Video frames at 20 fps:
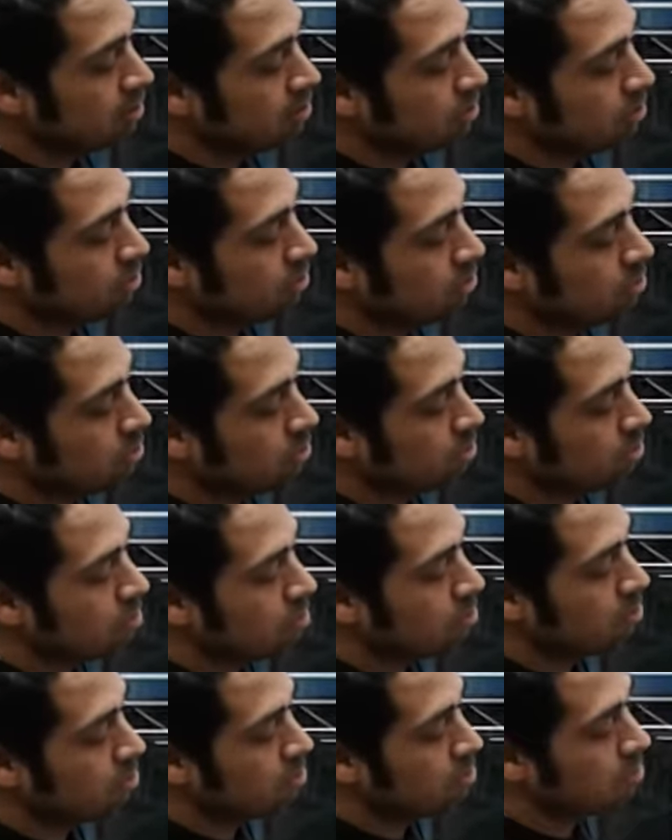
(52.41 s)

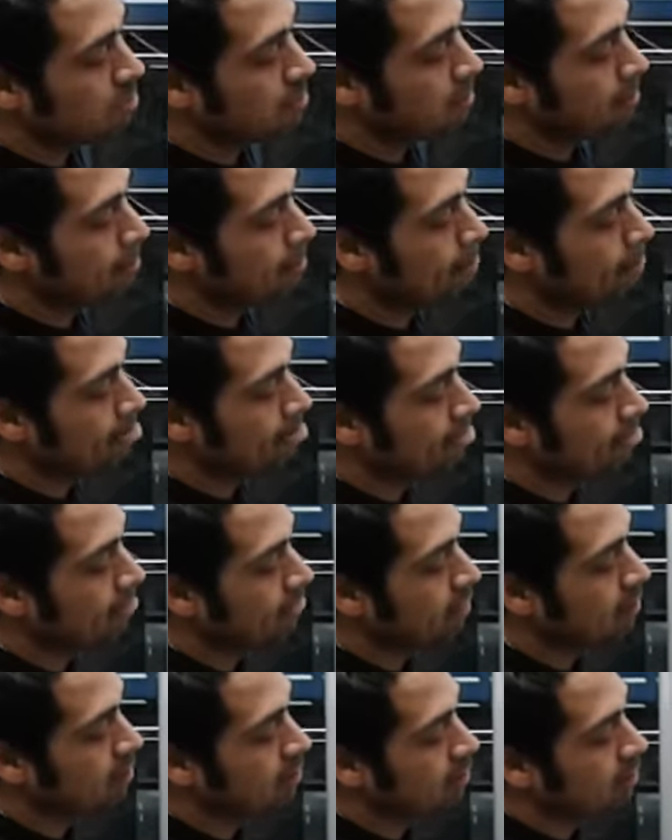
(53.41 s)
So
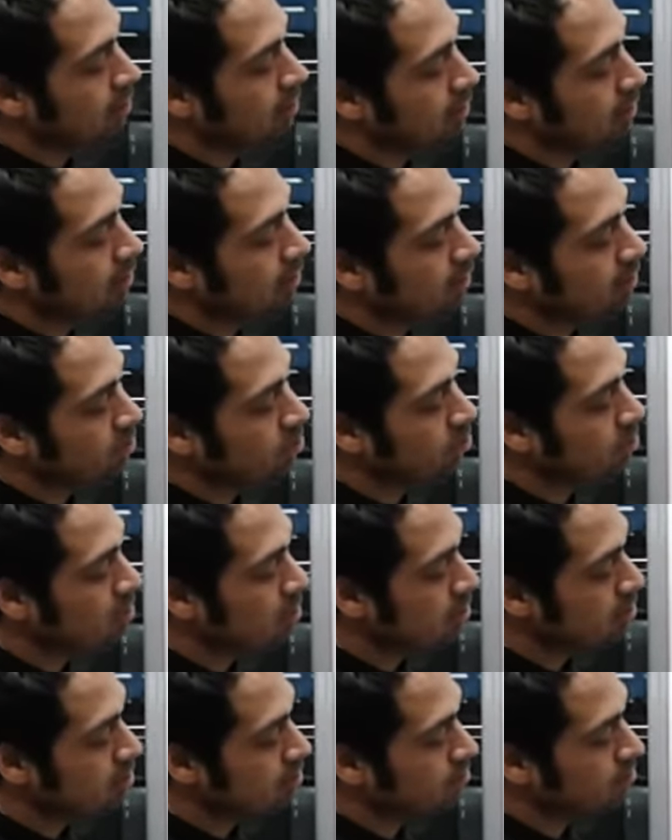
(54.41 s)
that's
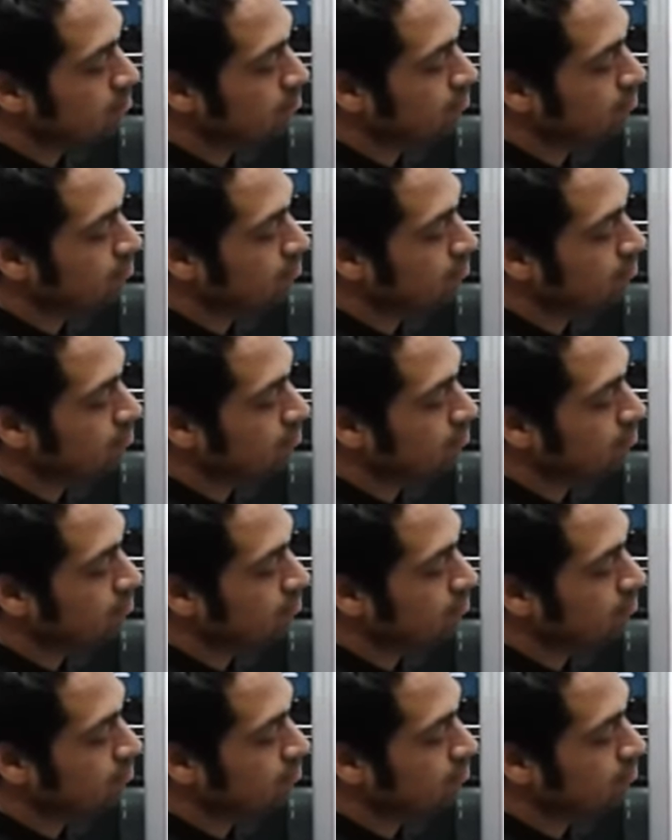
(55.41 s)
why